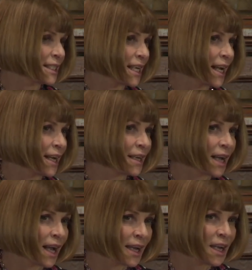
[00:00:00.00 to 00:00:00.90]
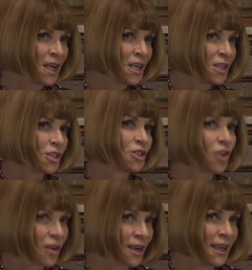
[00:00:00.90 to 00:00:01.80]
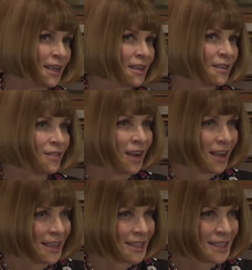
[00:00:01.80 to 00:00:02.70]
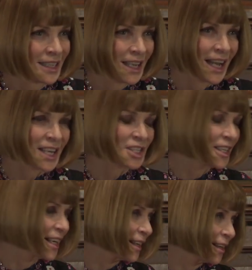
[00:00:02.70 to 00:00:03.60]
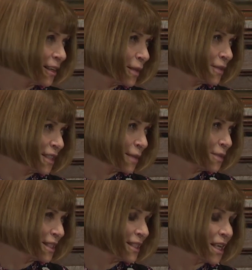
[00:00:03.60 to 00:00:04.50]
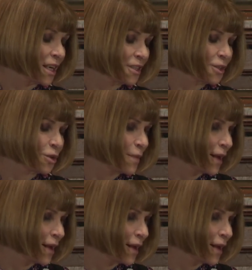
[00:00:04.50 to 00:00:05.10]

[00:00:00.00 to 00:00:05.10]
today, and I strongly advise actually getting a little bit of substance under your